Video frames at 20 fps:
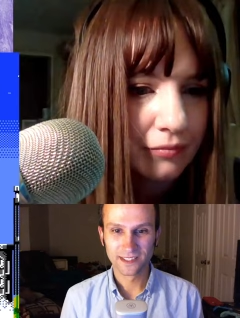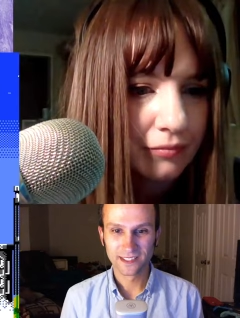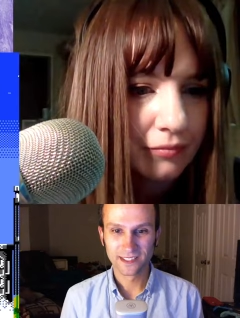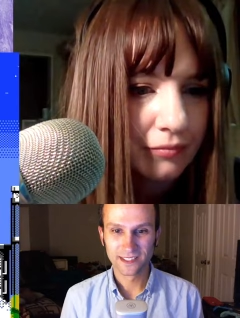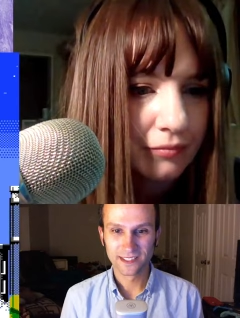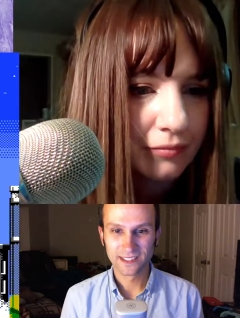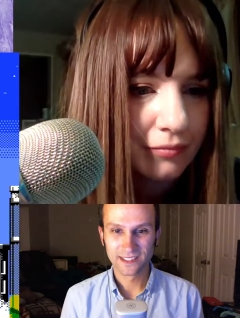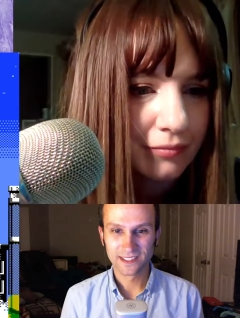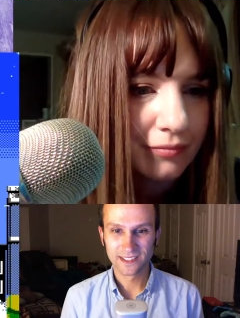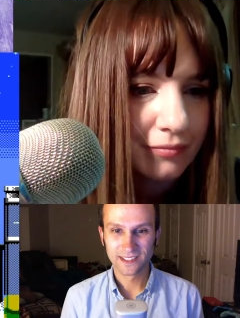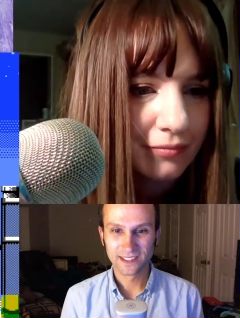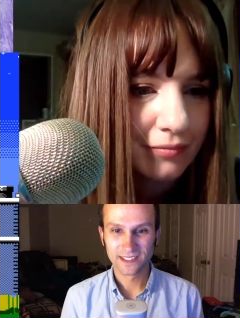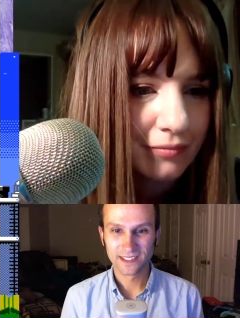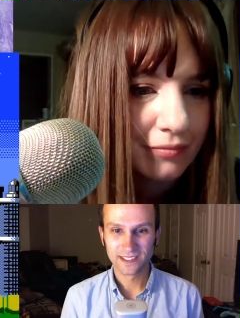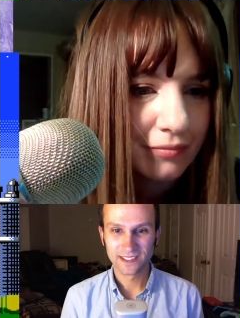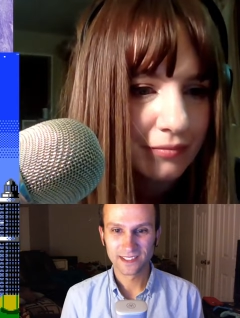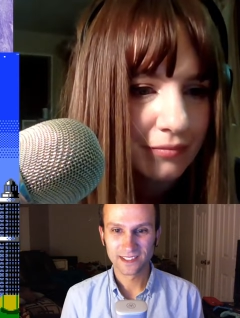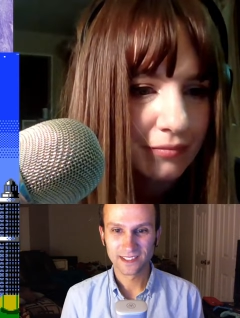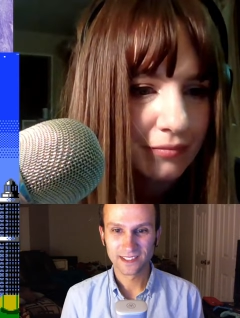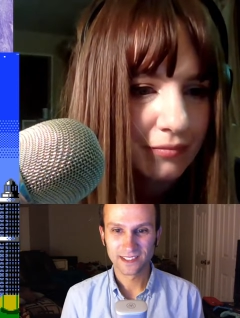
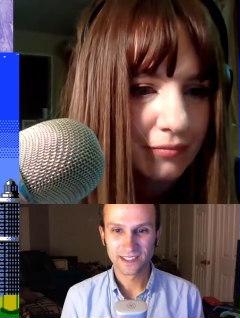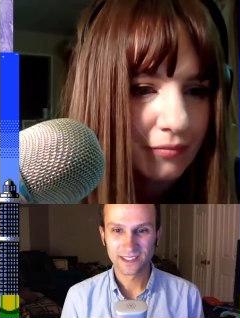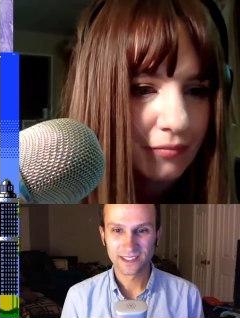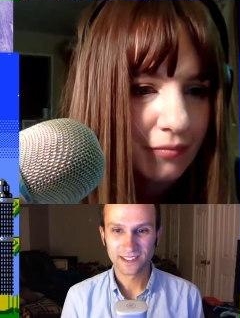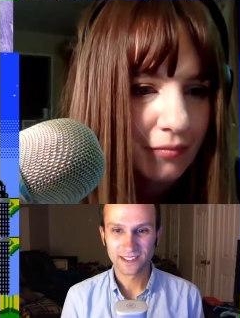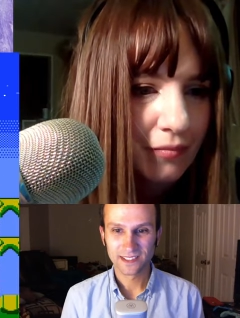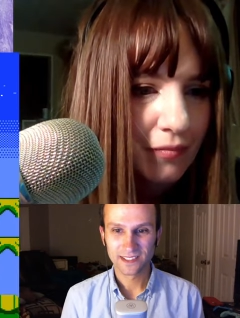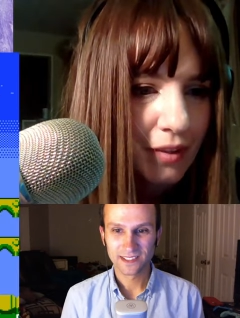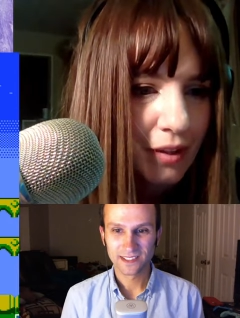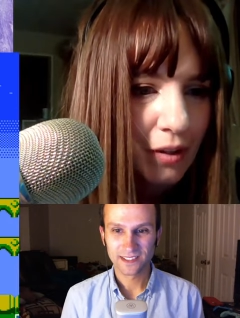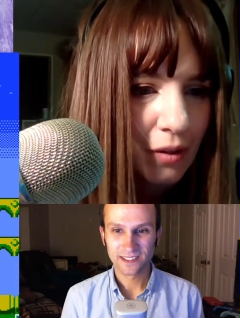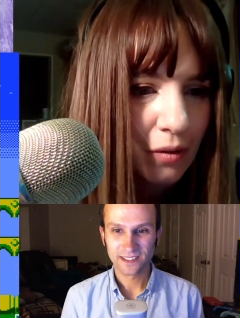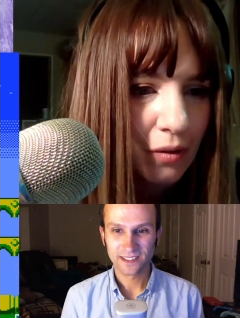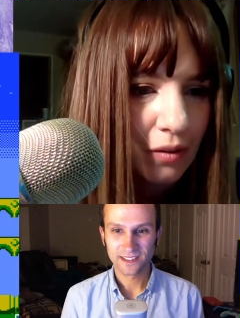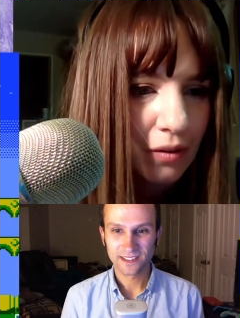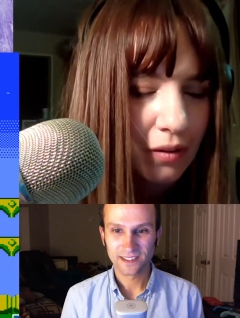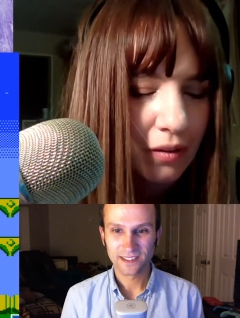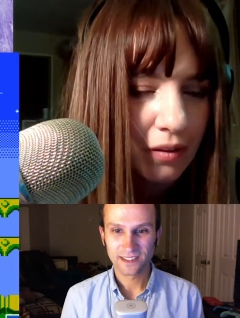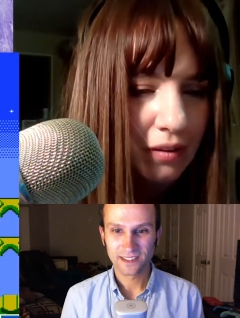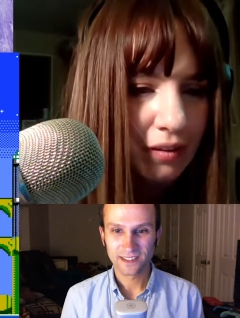
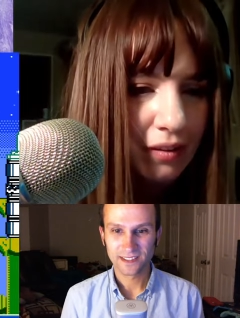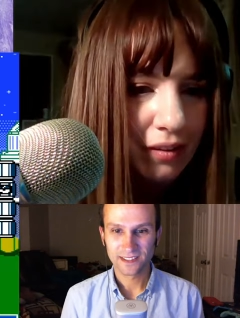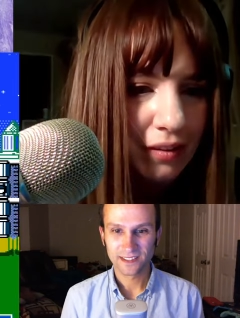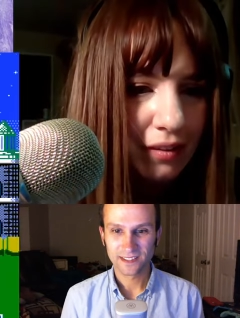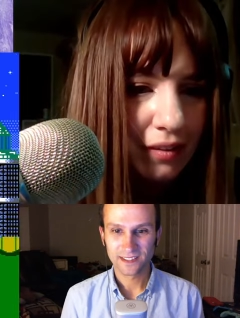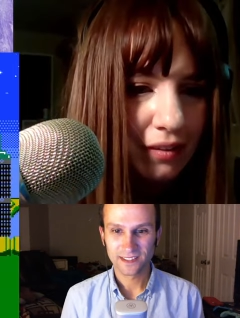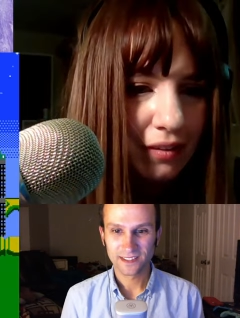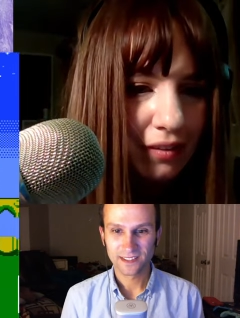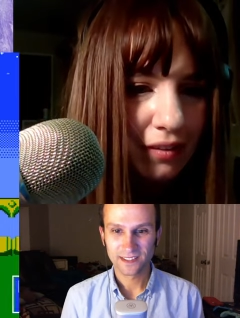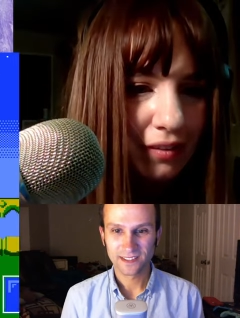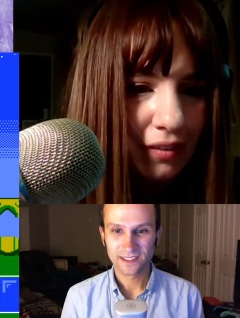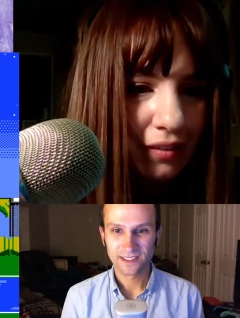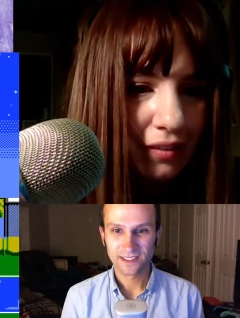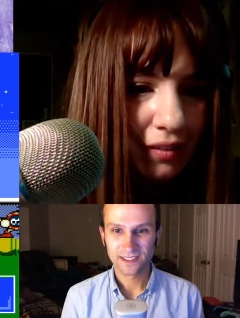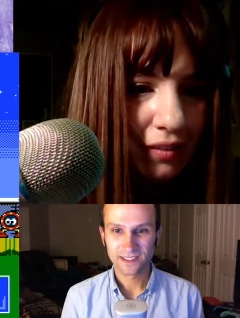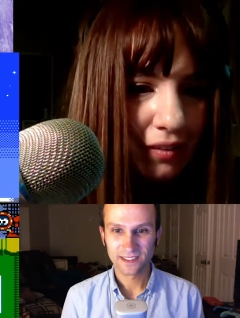(silence)